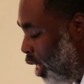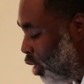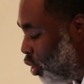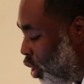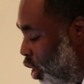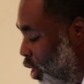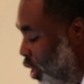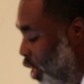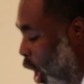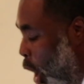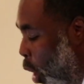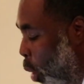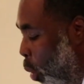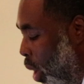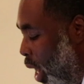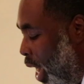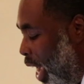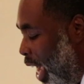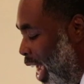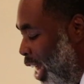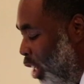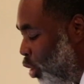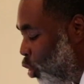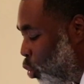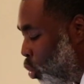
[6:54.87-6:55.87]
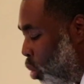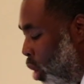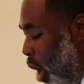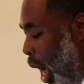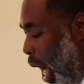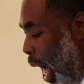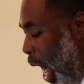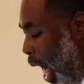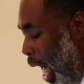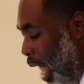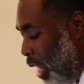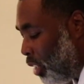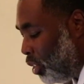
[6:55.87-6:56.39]
to know what Israel
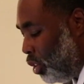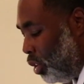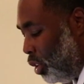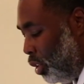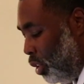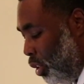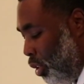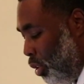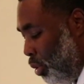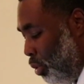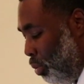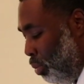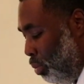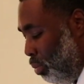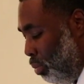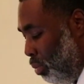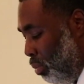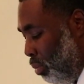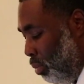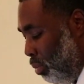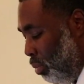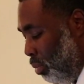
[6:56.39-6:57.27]
ought to do.